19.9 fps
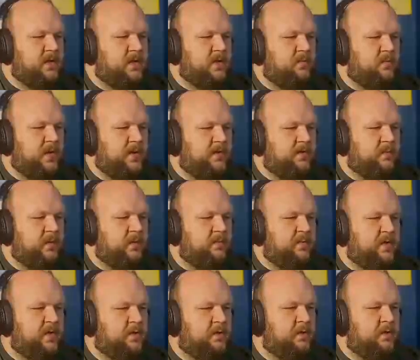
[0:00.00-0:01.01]
whether we
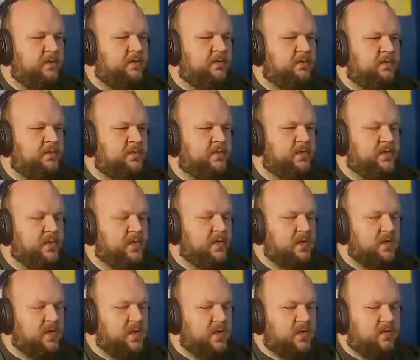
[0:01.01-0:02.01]
win or lose,
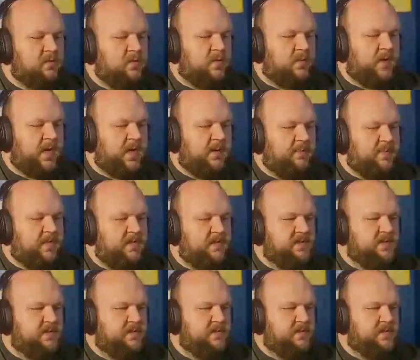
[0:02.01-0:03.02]
we'll pop
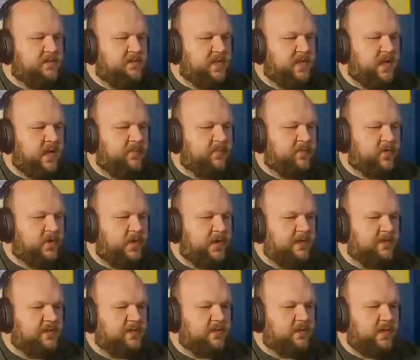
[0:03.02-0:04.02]
into some of the
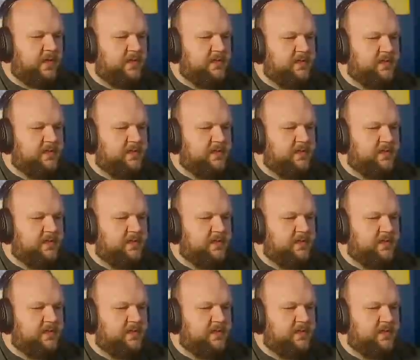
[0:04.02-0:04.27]
upgrade screens